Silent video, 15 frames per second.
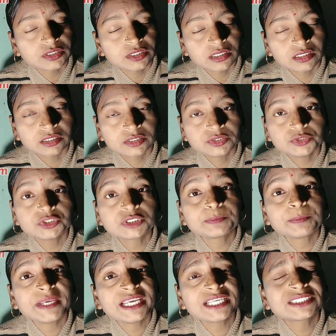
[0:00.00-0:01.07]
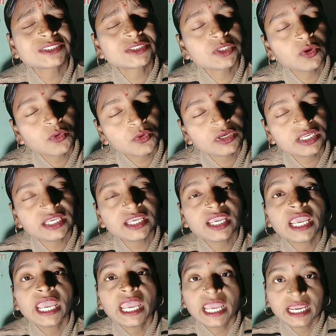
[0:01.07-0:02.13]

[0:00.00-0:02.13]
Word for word: Uh, you speak slowly.